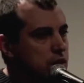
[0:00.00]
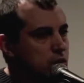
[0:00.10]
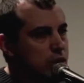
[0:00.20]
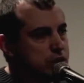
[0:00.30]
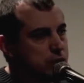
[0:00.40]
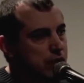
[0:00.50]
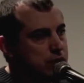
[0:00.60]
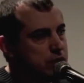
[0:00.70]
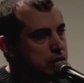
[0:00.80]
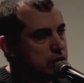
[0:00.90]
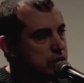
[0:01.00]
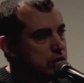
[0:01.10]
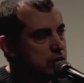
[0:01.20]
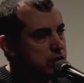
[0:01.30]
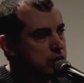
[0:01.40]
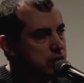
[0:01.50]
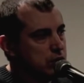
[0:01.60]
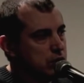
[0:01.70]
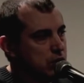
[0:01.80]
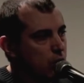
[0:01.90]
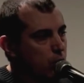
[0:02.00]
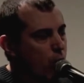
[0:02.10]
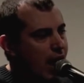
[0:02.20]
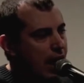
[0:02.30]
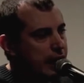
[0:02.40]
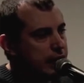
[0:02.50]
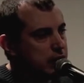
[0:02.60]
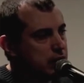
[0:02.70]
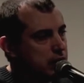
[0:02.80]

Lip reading: Once a month? Why?